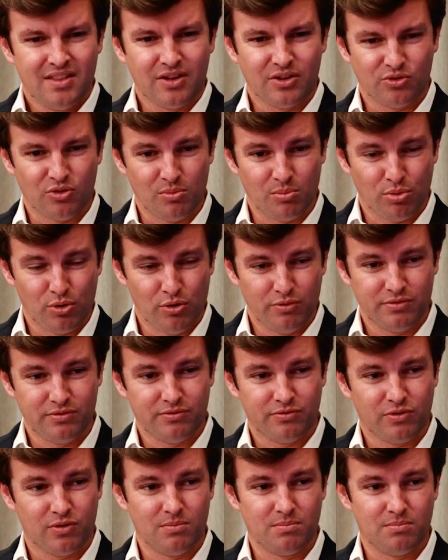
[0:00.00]
Things are
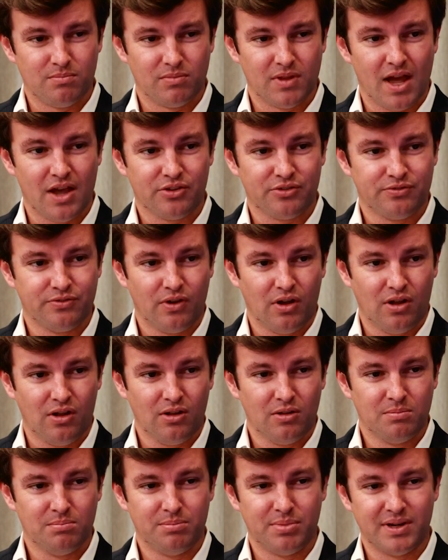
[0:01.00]
improving from last
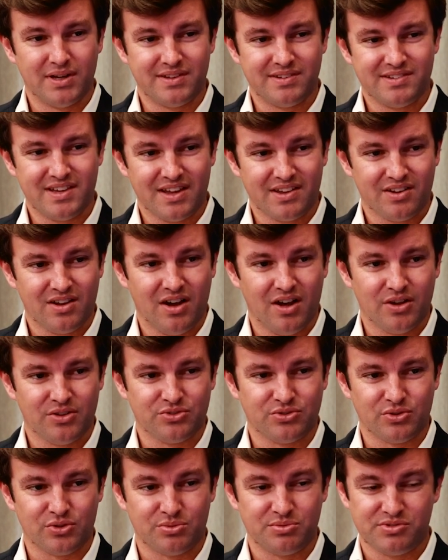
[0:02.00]
fall, but debt
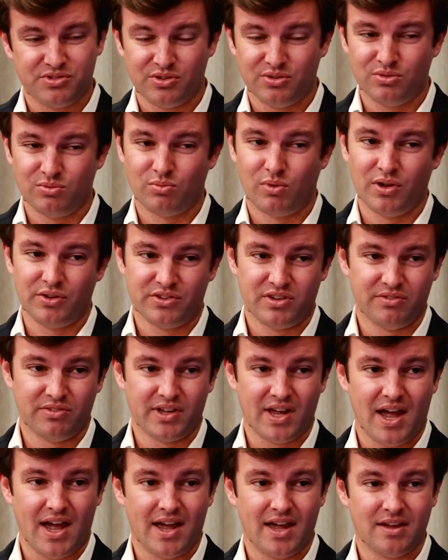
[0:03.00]
costs are still
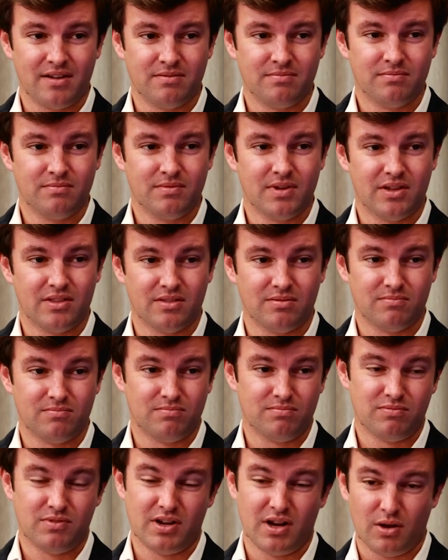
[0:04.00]
relatively high in,
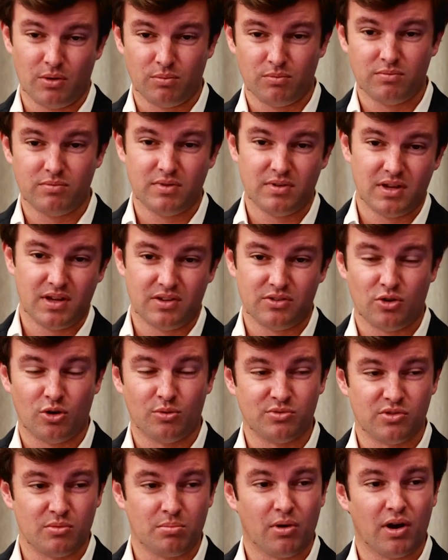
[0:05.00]
you know, in
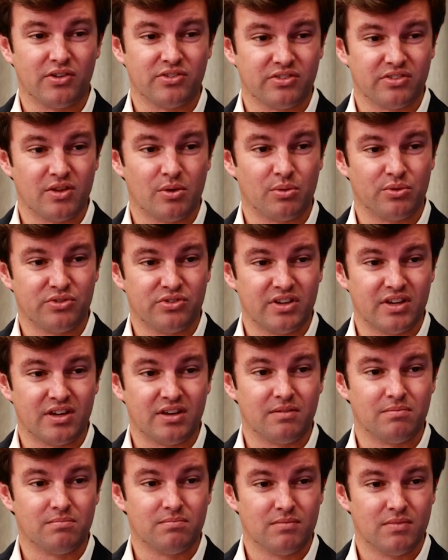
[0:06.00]
terms of the pricing that we're
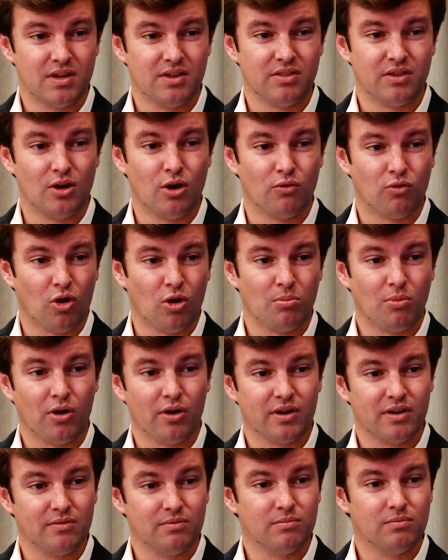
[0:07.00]
seeing in the overall
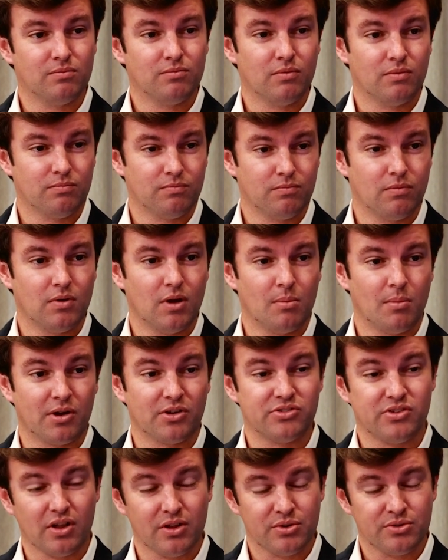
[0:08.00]
market
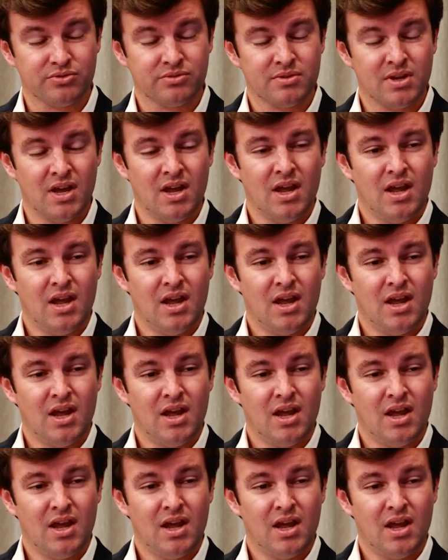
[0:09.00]
among sellers.